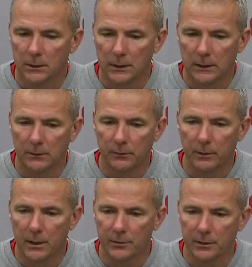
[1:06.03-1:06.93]
We
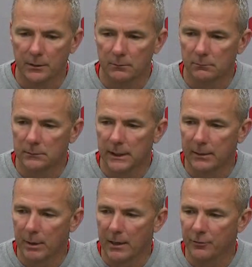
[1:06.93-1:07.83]
lost a
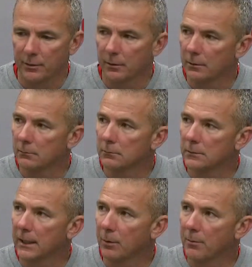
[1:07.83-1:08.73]
game last year and
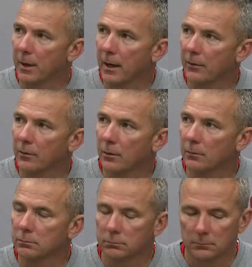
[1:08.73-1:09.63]
came right back, so